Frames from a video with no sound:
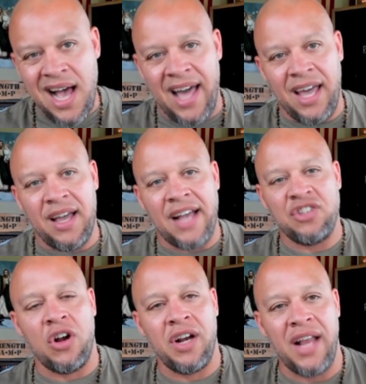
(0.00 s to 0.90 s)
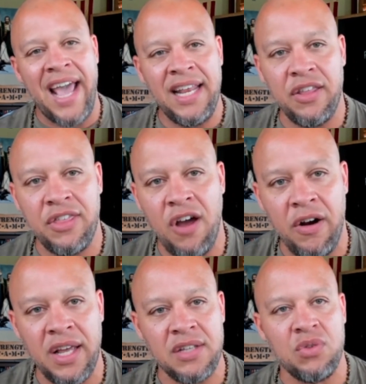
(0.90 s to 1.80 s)
I, I started hating
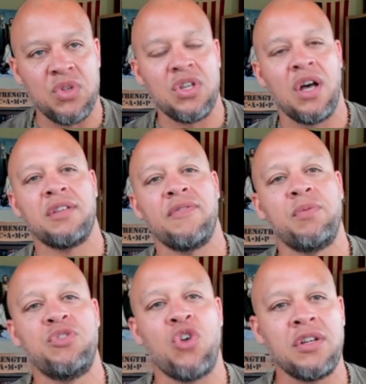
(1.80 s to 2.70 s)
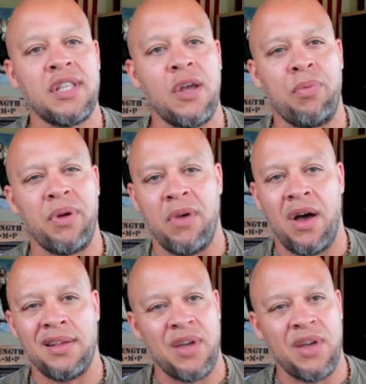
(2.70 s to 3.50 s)
authority as a result of the drugs that they were putting me on.